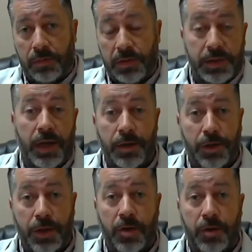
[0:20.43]

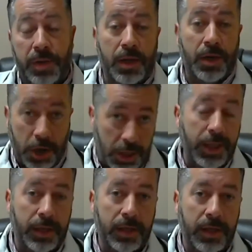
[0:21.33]
massage therapy in our
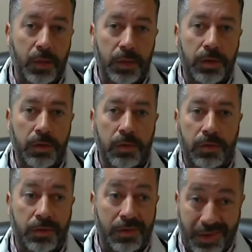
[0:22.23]
clinic, and we
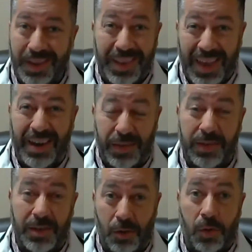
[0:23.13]
use a lot of
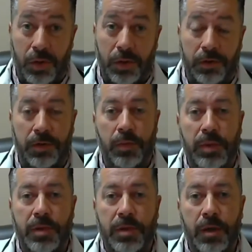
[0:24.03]
essential oils, and
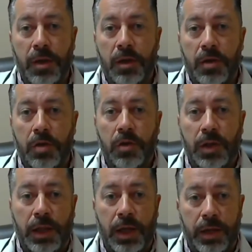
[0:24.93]
we've been
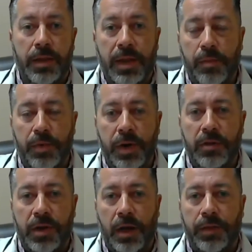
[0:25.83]
using a lot of the name
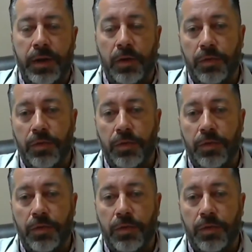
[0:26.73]
brands out there.